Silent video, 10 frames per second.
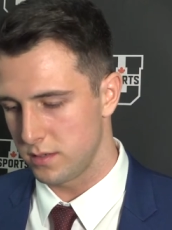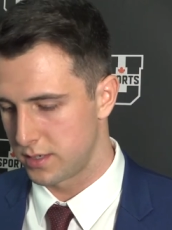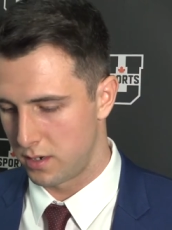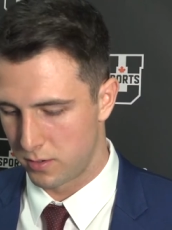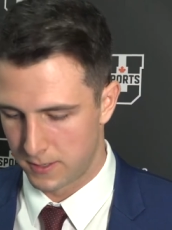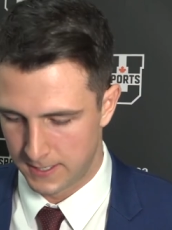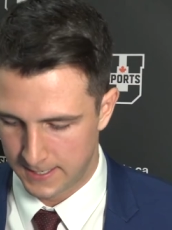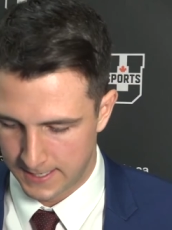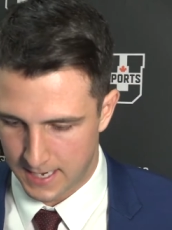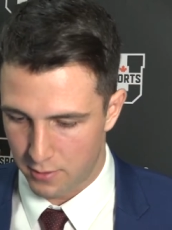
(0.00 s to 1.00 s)
So
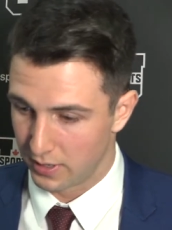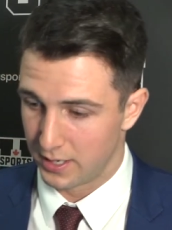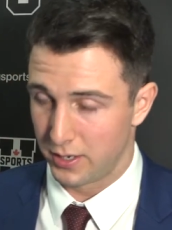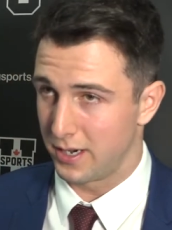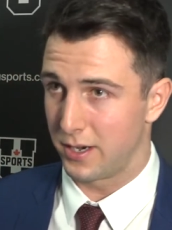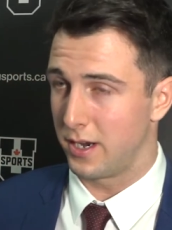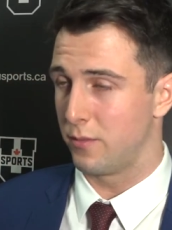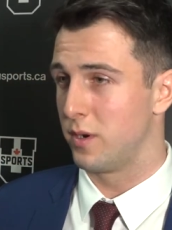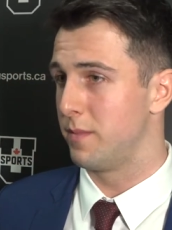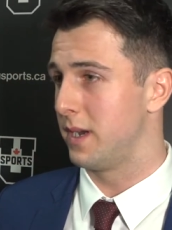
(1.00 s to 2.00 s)
I
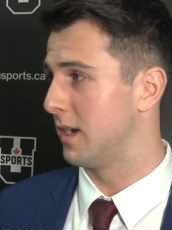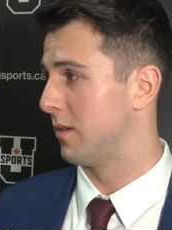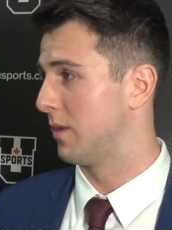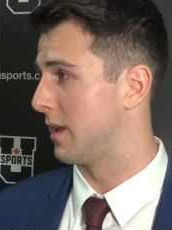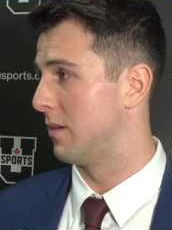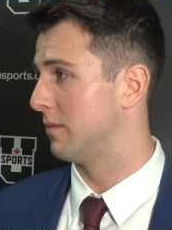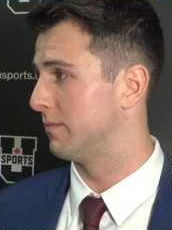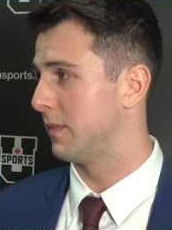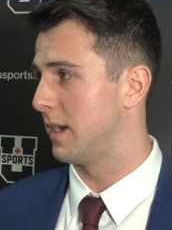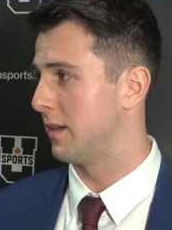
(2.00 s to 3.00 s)
wouldn't be here without
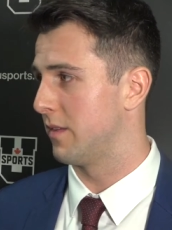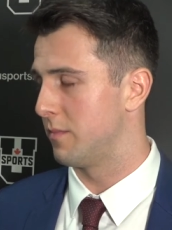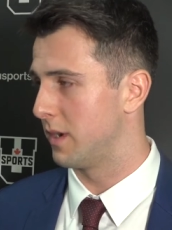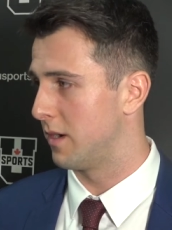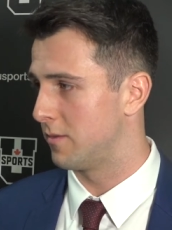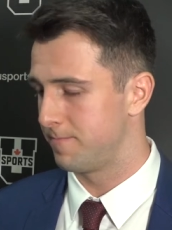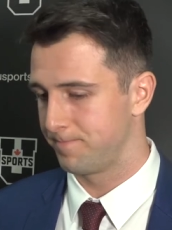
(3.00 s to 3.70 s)
any of them, you know.